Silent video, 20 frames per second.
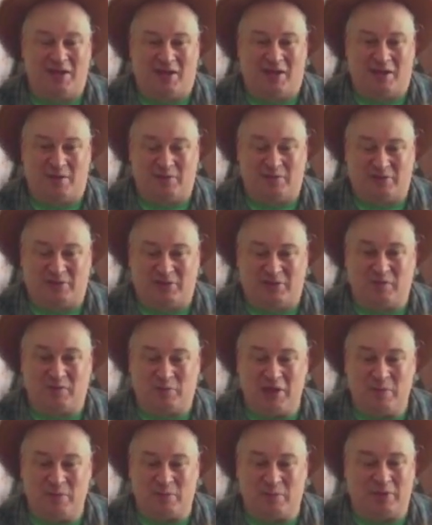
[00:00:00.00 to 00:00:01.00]
with different
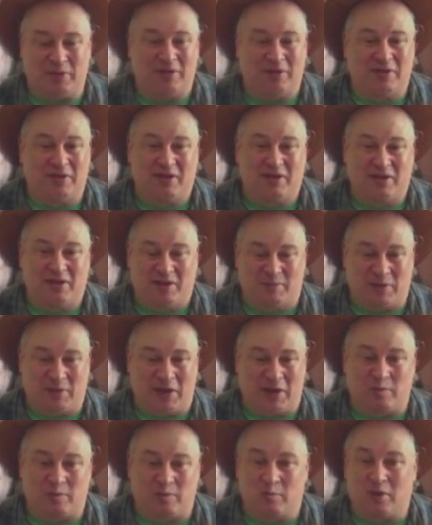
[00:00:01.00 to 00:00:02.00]
people
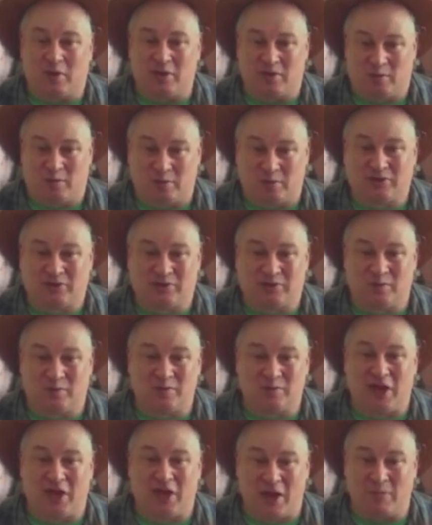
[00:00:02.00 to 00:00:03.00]
about what old
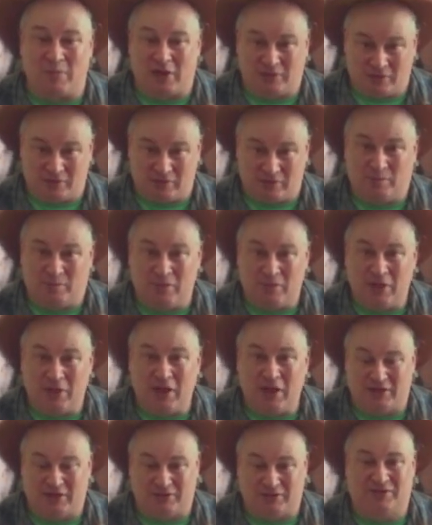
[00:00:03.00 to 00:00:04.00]
school gaming
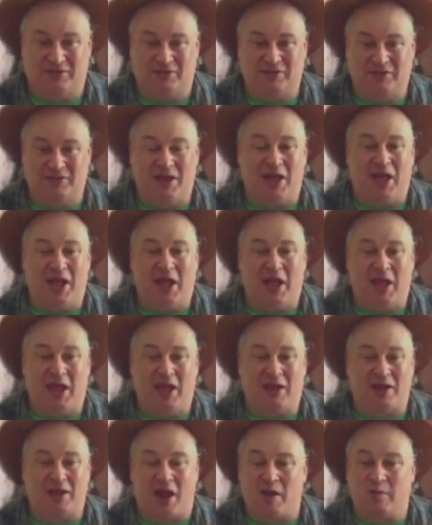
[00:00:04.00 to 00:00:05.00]
means,
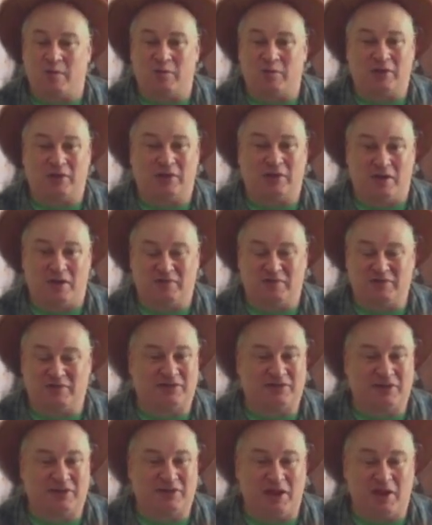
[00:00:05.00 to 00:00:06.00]
and I would love to
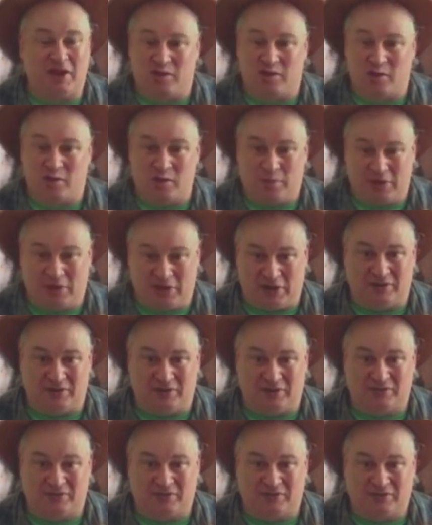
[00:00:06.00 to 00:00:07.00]
see your
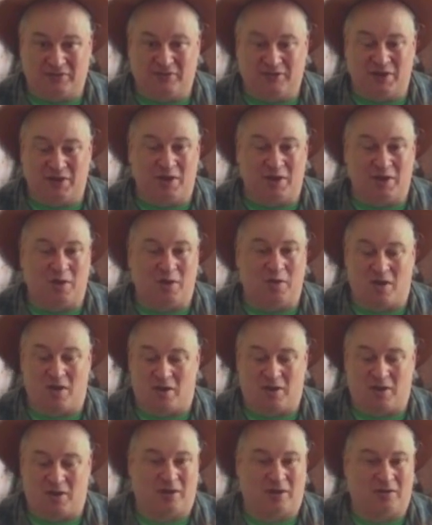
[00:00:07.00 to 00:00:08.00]
opinions.
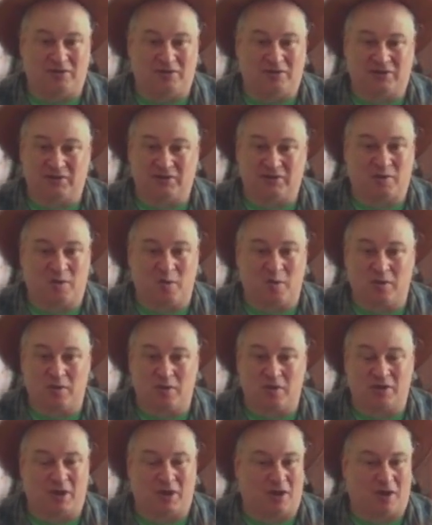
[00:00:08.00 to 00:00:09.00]
On our
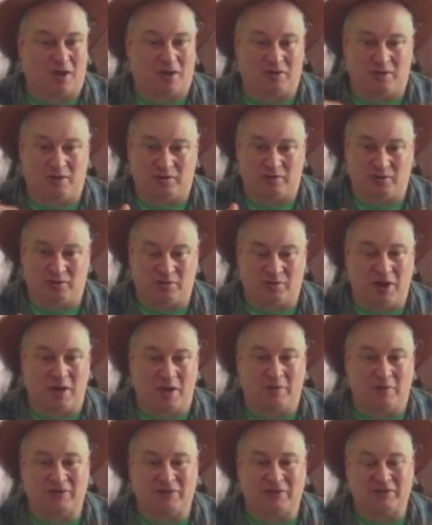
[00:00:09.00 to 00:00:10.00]
Discord, on YouTube
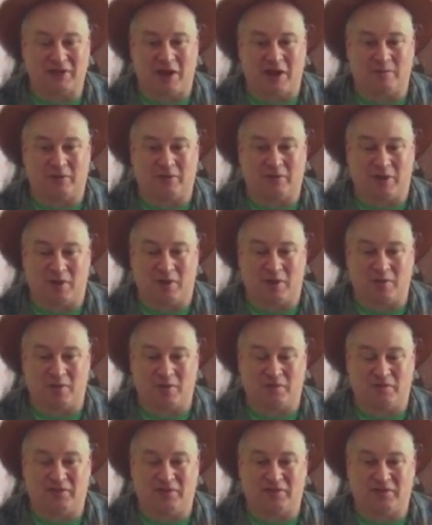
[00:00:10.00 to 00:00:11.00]
comments down below.
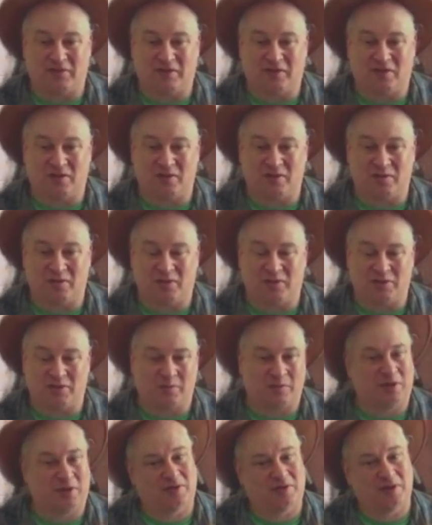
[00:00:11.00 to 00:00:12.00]
If you see this on
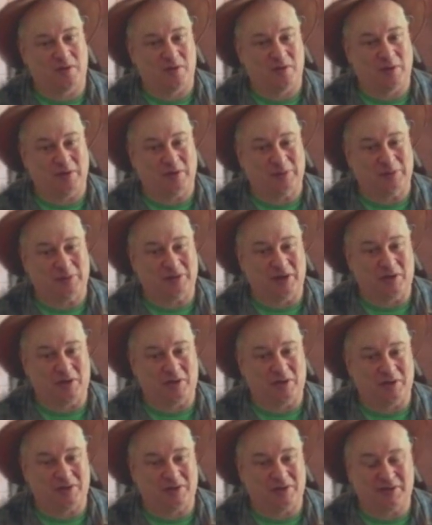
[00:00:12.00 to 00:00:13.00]
YouTube, because I know you might be seeing it
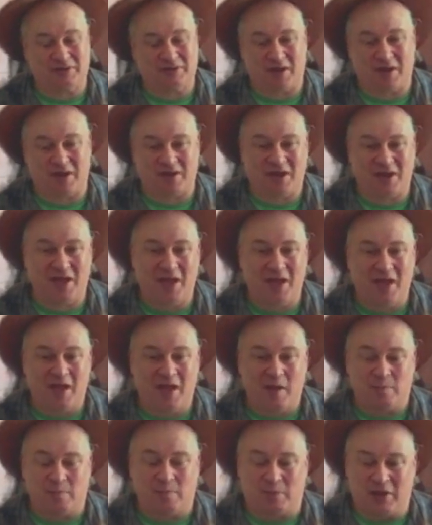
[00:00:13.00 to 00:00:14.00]
on TikTok,
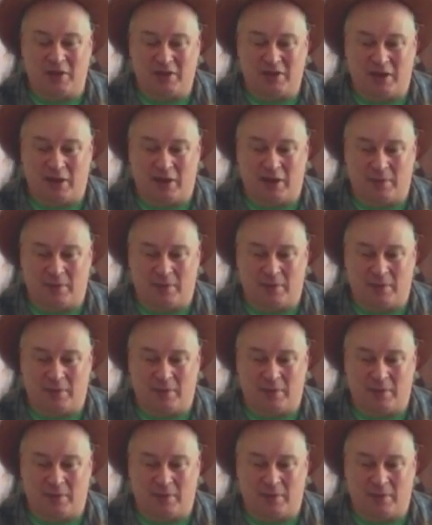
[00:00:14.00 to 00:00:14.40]
but